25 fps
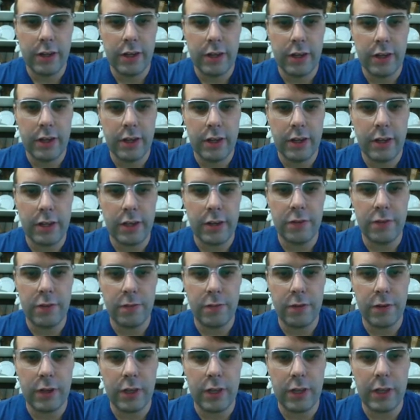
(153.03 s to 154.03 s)
I used
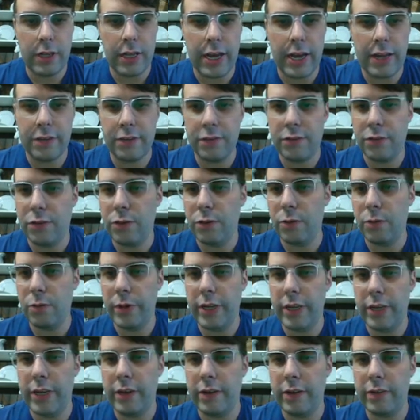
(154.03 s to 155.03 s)
it for the last two
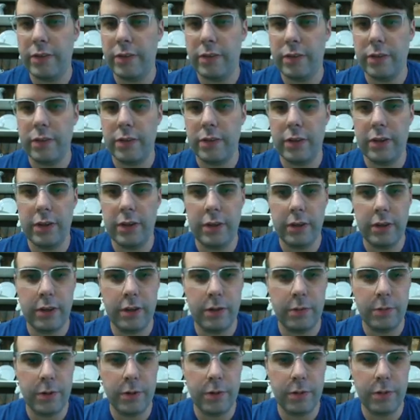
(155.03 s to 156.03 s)
weeks and
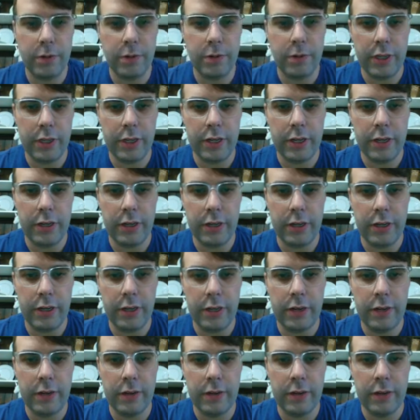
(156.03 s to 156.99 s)
it went really good.